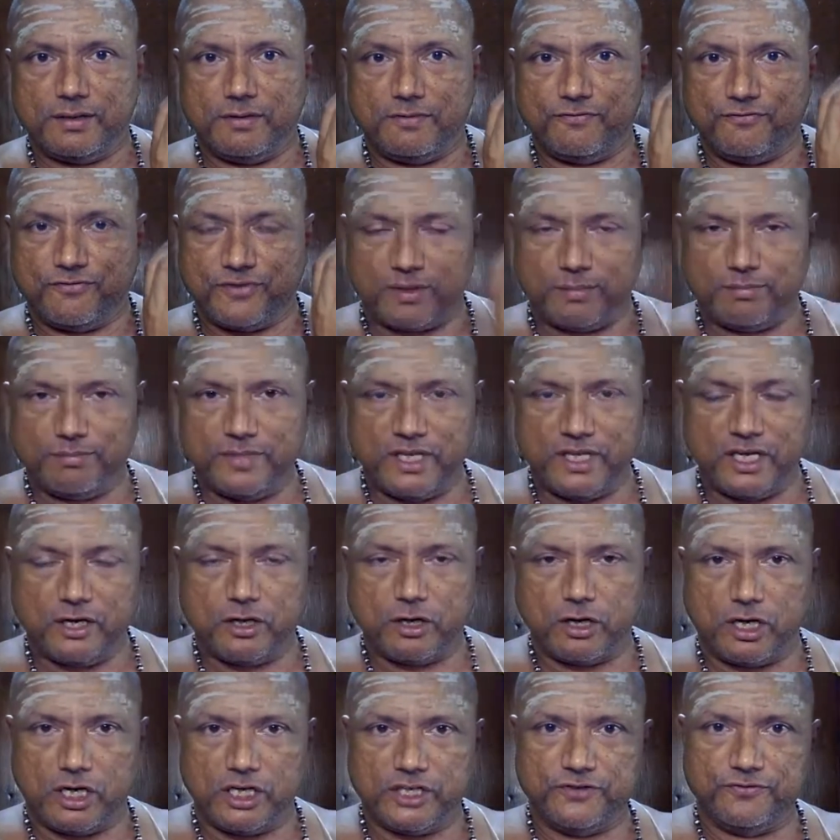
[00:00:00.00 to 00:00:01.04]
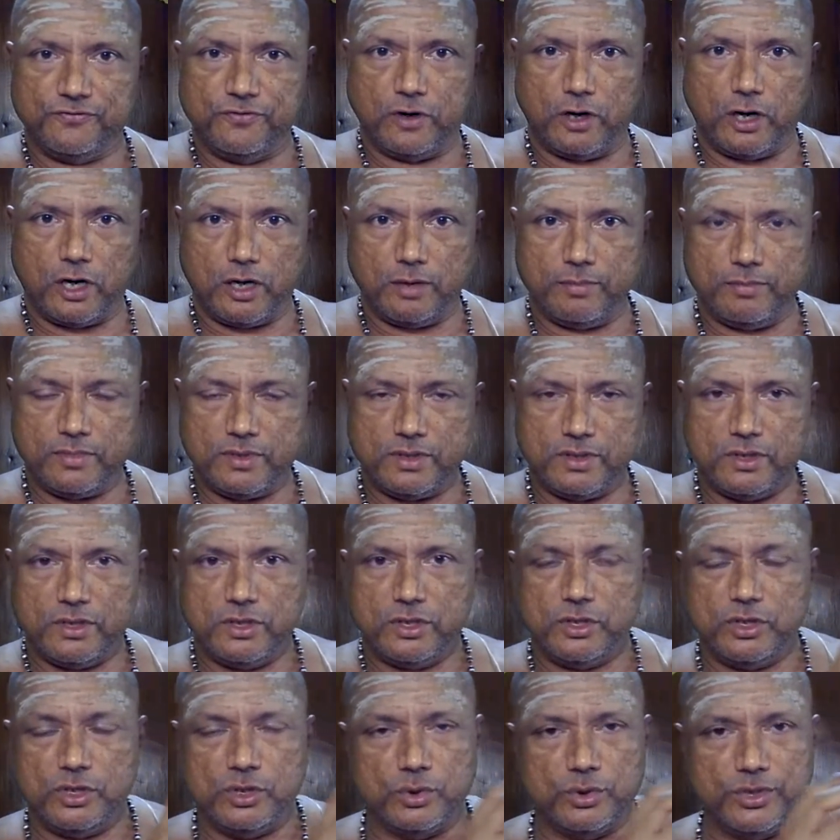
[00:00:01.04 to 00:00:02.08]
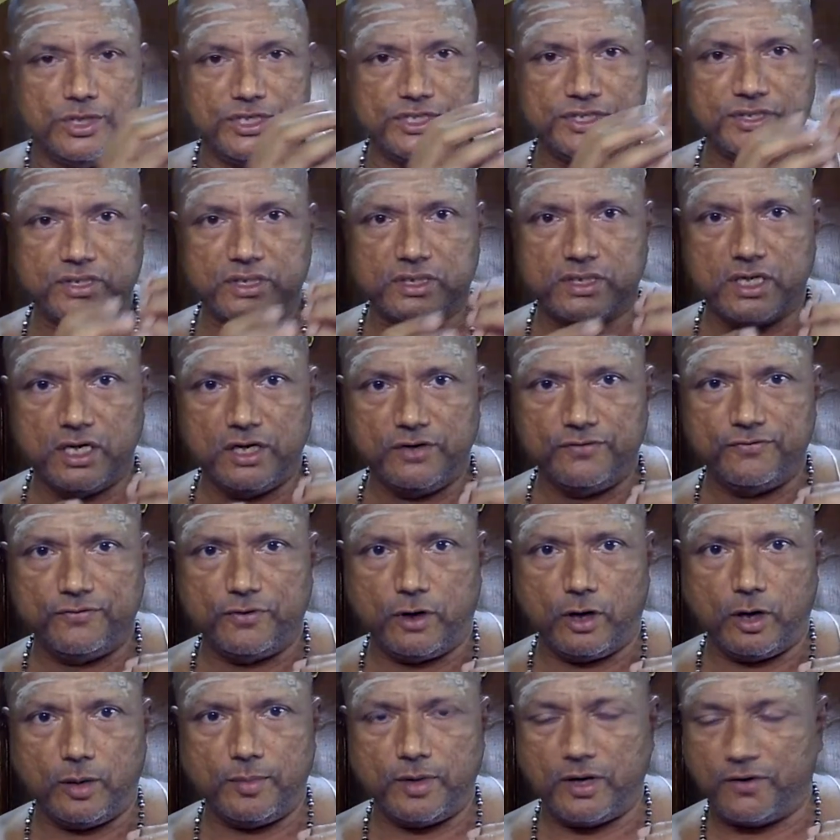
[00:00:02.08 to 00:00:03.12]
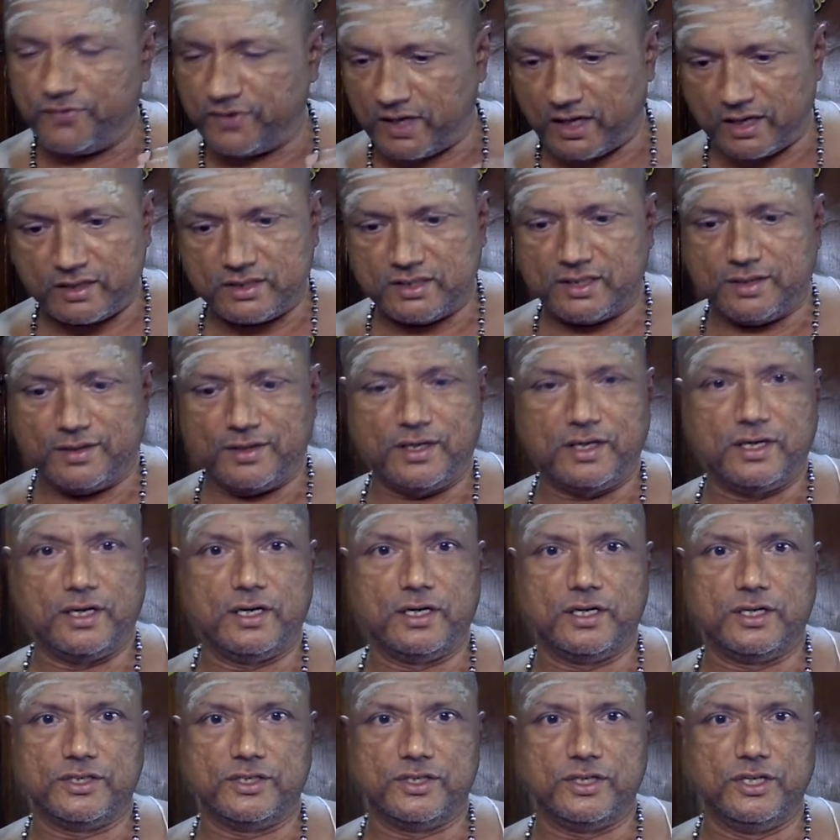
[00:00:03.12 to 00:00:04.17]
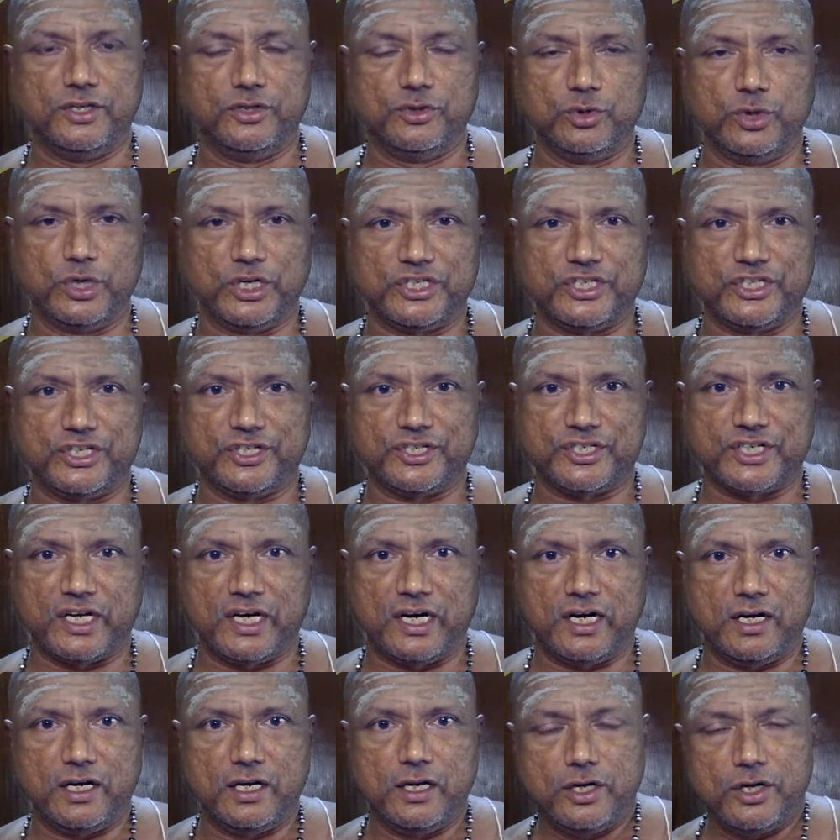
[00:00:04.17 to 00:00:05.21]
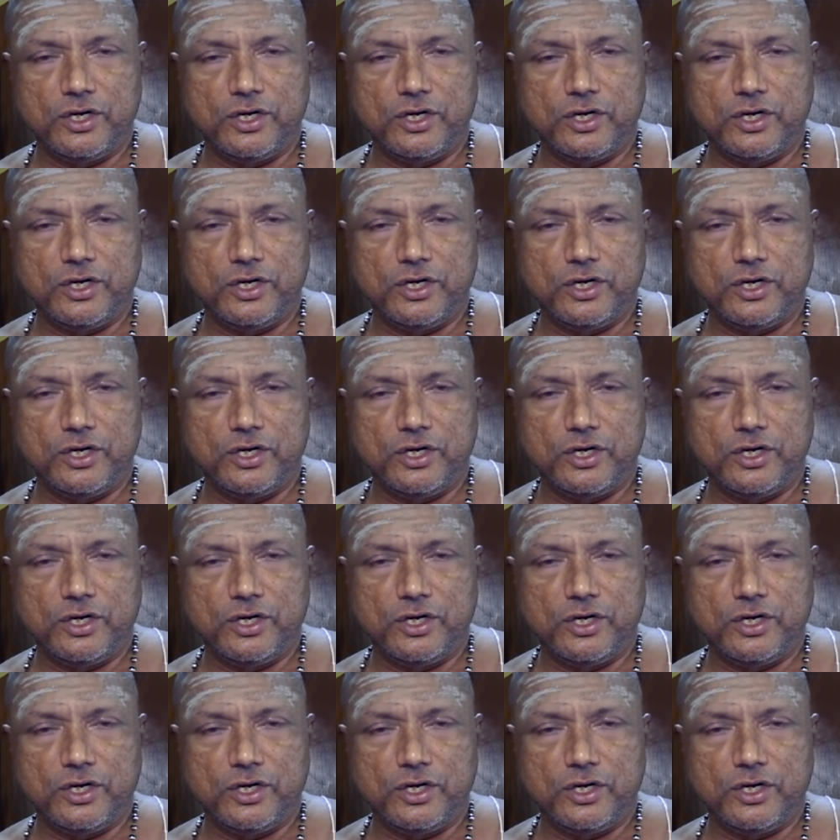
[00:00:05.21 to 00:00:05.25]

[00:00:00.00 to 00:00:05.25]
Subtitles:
from the gross form to the subtle form of ardha, indu, etc.,